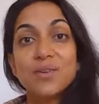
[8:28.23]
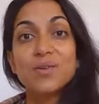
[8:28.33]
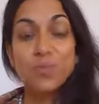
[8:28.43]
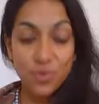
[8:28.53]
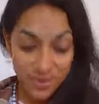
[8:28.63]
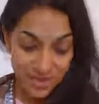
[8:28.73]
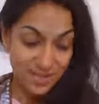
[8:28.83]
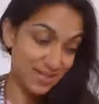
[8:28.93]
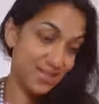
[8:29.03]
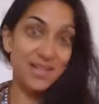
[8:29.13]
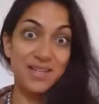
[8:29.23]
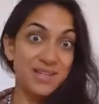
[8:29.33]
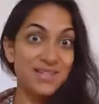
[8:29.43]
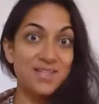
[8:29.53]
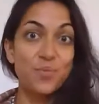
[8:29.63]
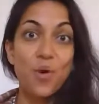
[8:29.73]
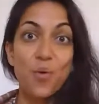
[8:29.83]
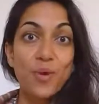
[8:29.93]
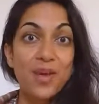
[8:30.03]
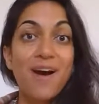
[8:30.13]
is,
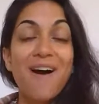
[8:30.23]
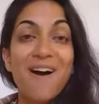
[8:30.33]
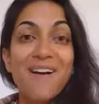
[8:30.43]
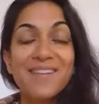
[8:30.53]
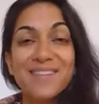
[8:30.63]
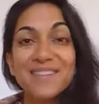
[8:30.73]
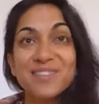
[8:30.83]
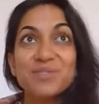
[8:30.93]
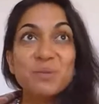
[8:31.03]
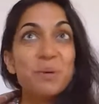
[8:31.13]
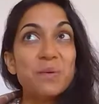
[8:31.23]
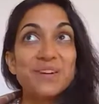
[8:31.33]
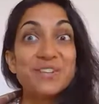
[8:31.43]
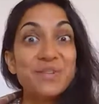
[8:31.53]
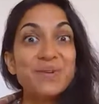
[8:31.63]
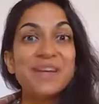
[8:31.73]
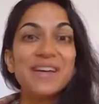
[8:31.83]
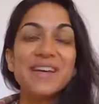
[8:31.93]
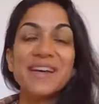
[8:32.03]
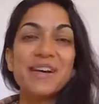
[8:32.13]
what we are, and what we're doing
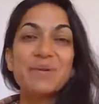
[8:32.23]
here,